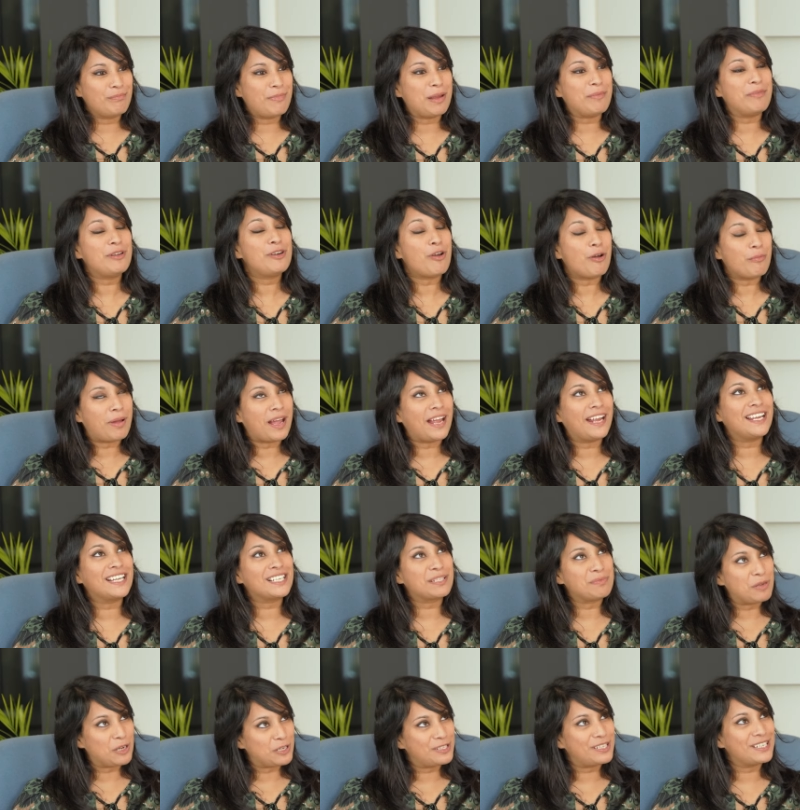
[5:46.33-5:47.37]
maybe not pay
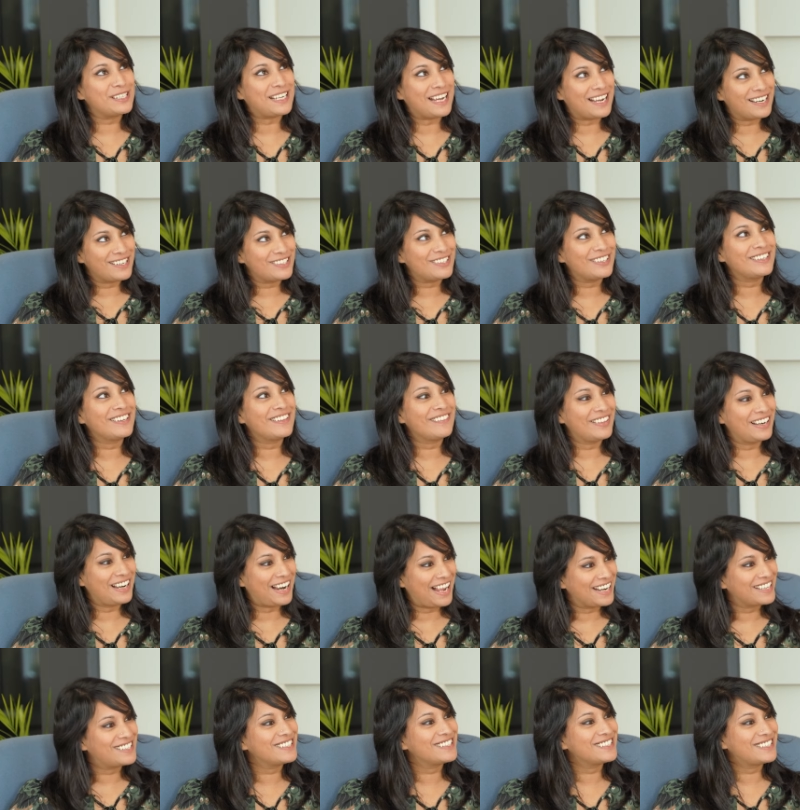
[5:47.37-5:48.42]
as much attention in the mm-hmm.
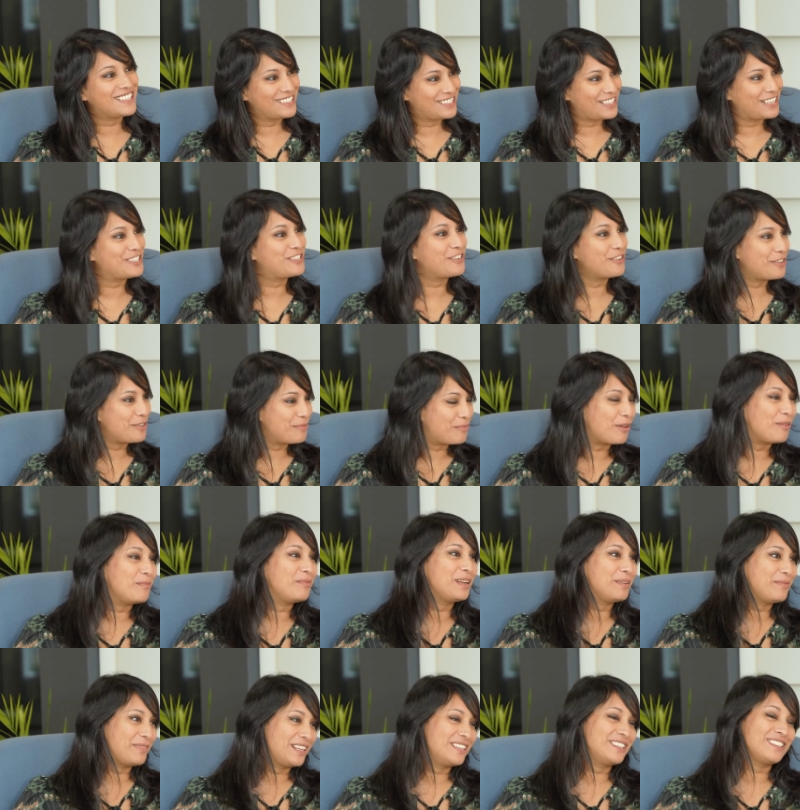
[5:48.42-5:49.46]
lectures as yeah. I should have probably
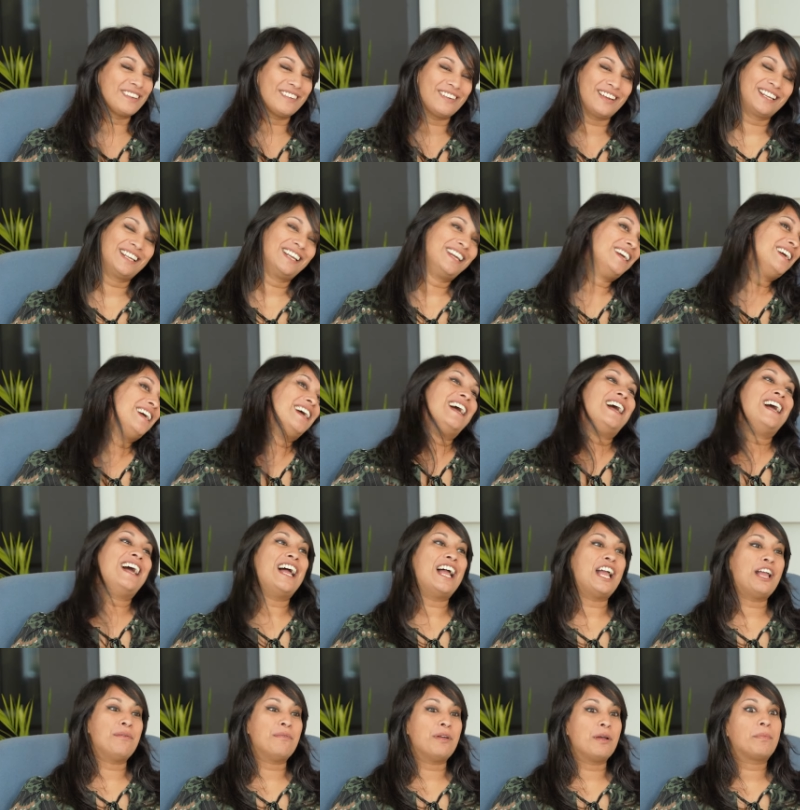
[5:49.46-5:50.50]
yeah. been doing.
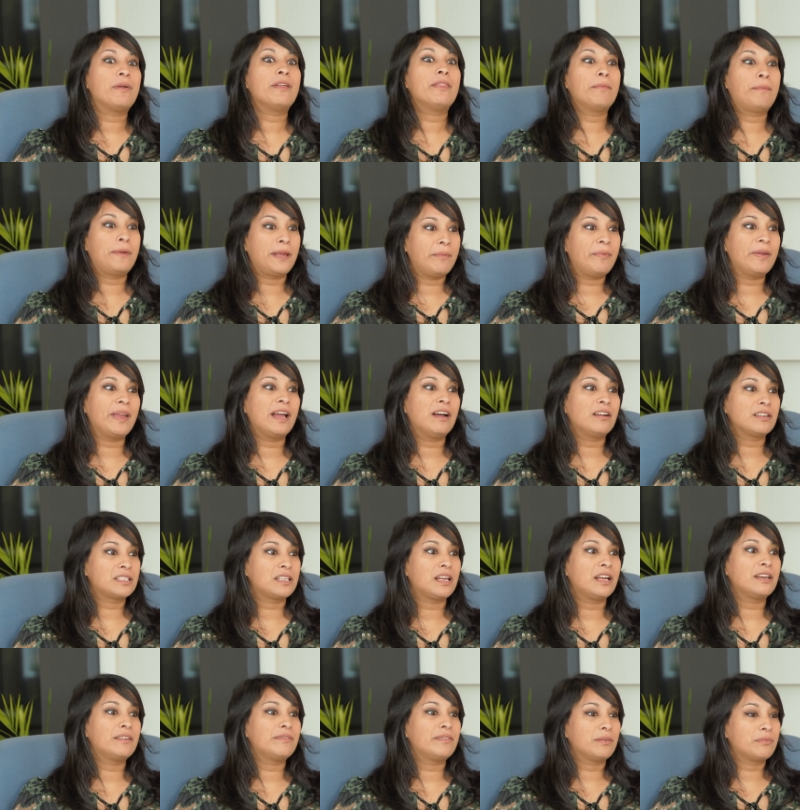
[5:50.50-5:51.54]
Mm. Um, but the PBL
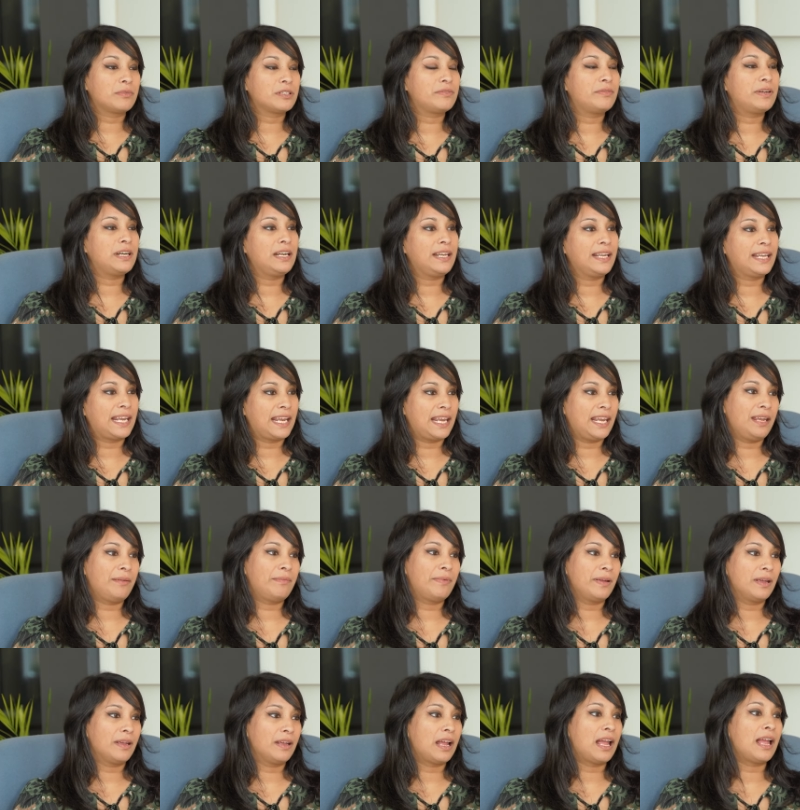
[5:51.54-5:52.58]
side of it was really key
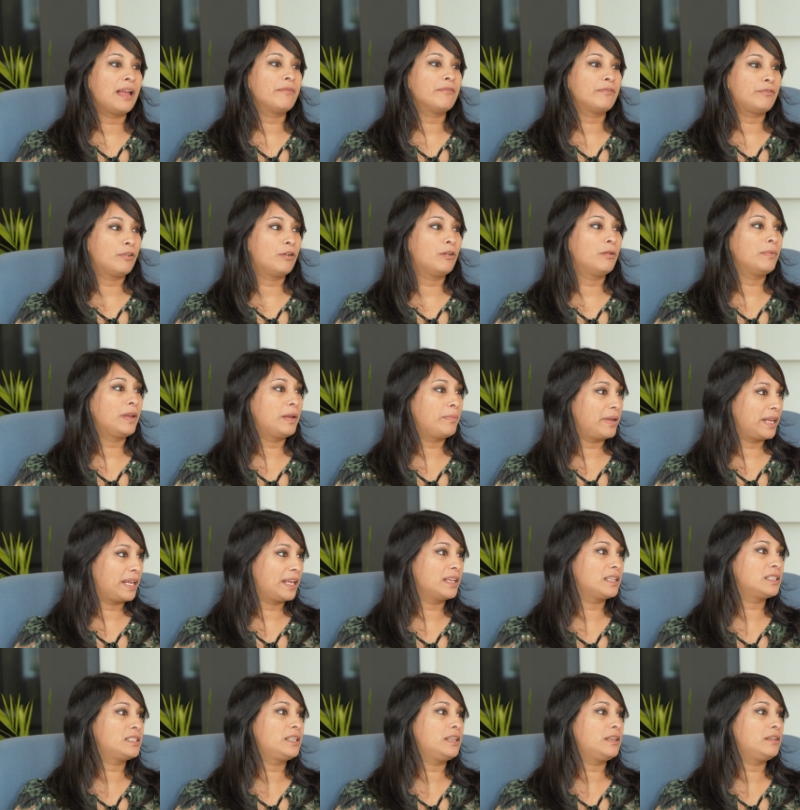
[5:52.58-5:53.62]
um, for me
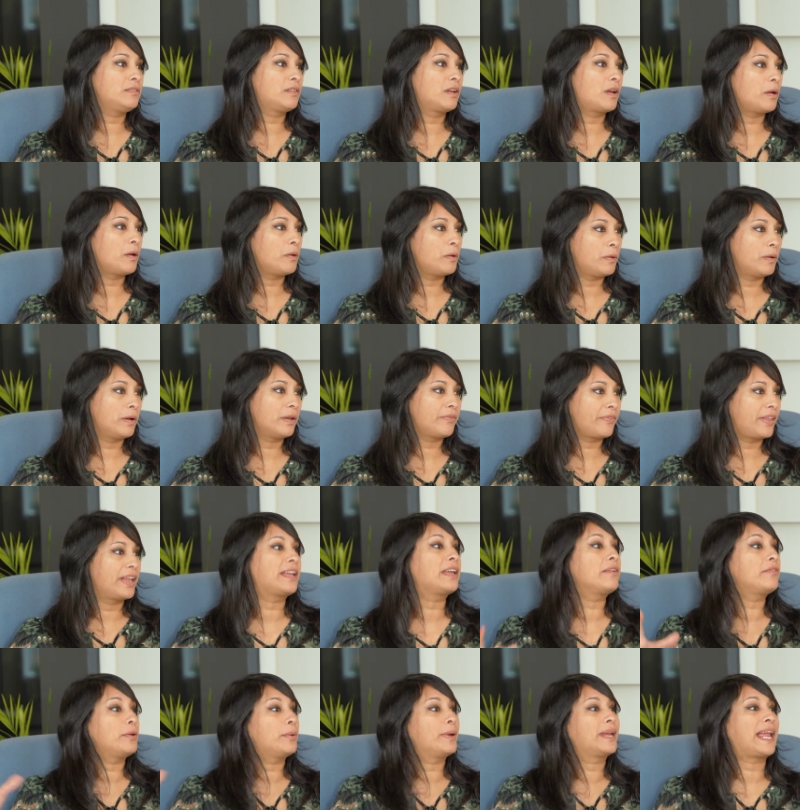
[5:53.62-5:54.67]
because you go, they
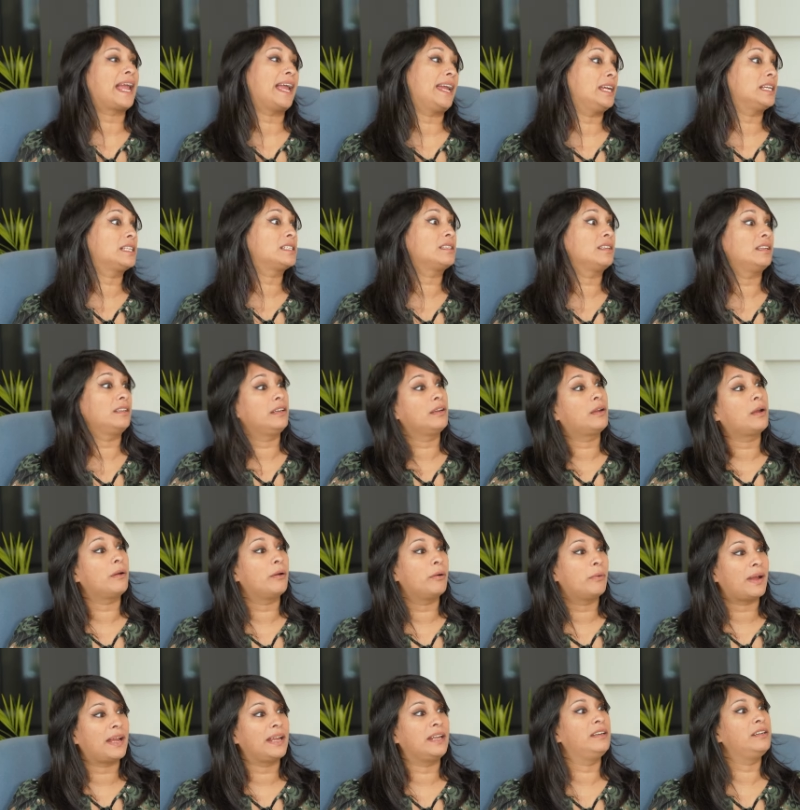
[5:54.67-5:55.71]
give you a case and you go
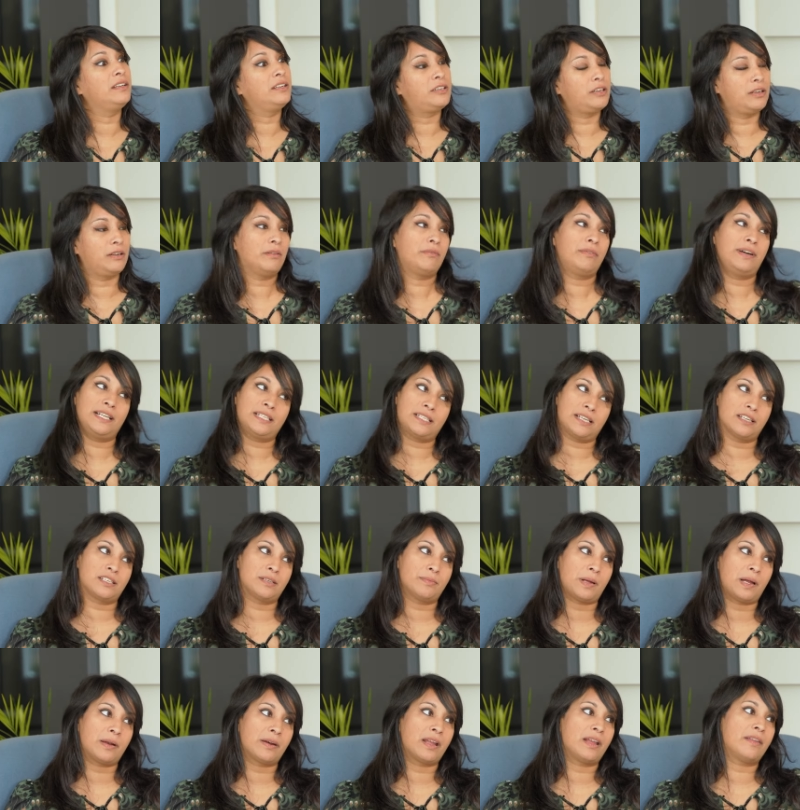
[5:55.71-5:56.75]
away and you do your research
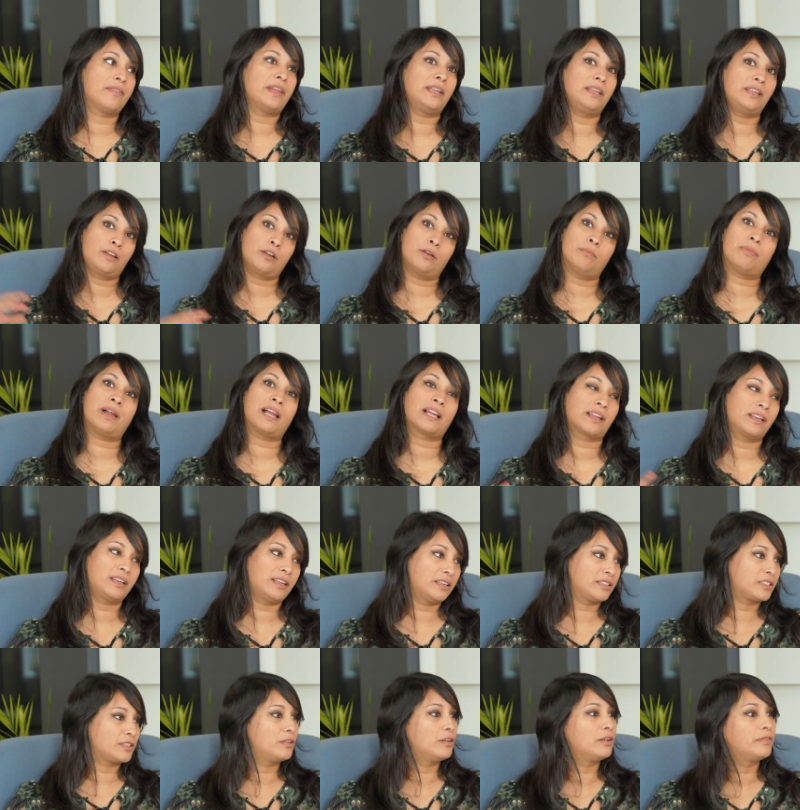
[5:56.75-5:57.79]
about it and then yeah. you come back and
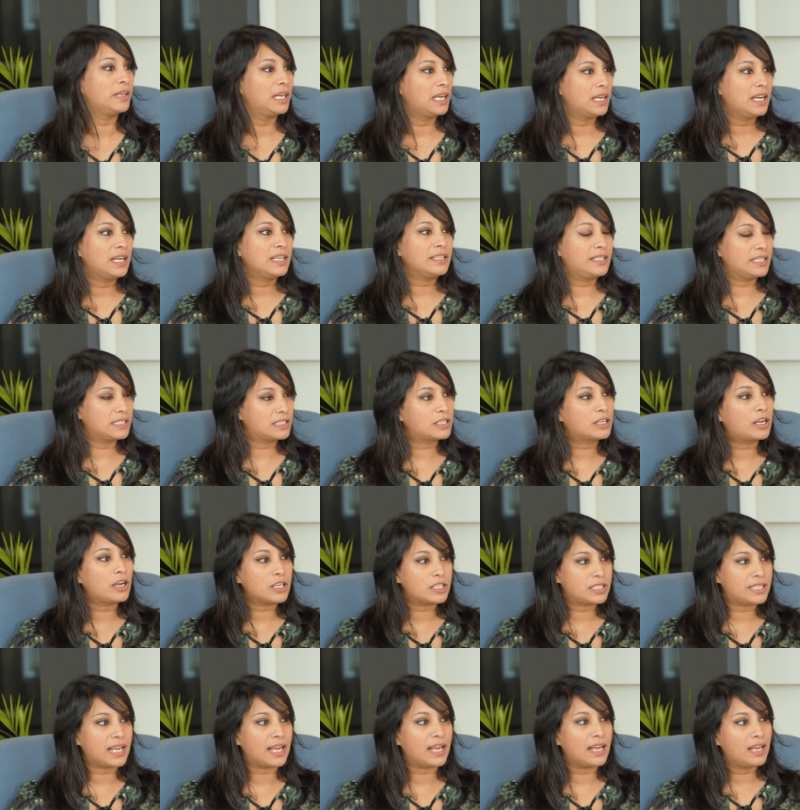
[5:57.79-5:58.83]
you sort of mm. Mm.
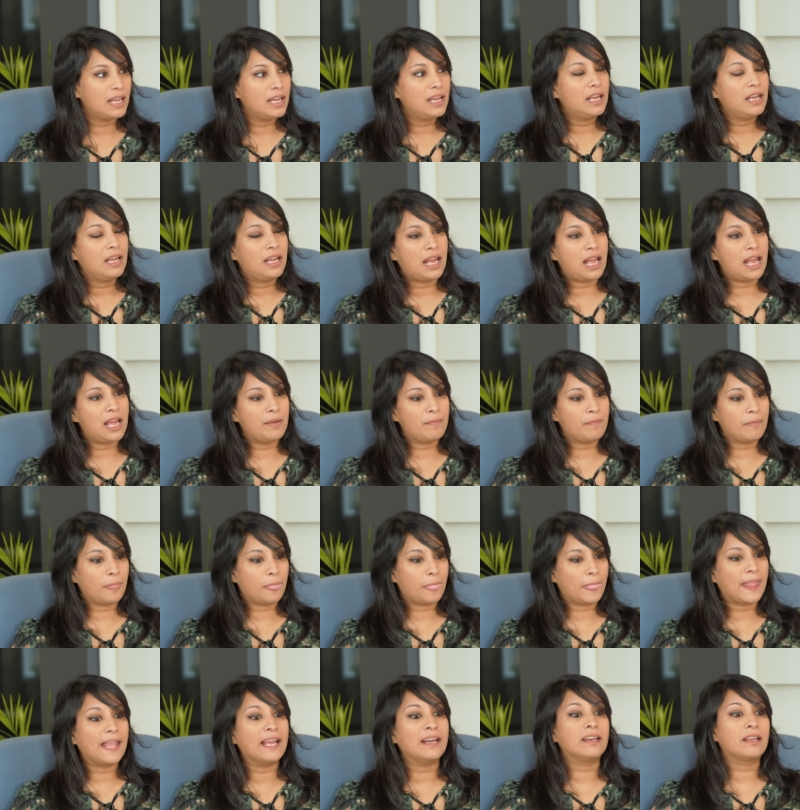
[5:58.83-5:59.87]
discuss it
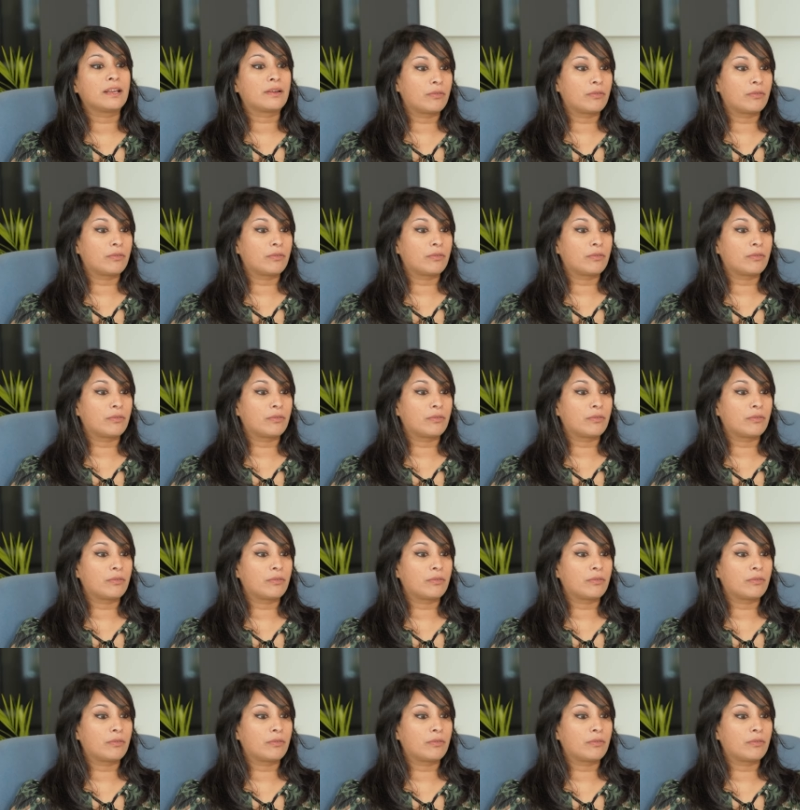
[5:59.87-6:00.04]
um, in a